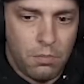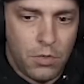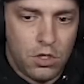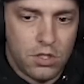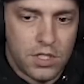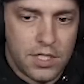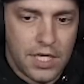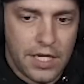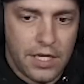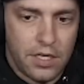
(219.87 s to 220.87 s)

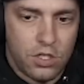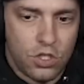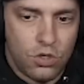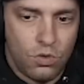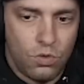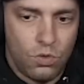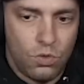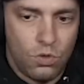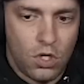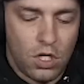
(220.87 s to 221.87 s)

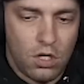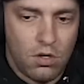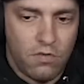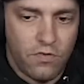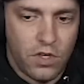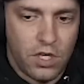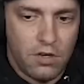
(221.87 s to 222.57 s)
multitude of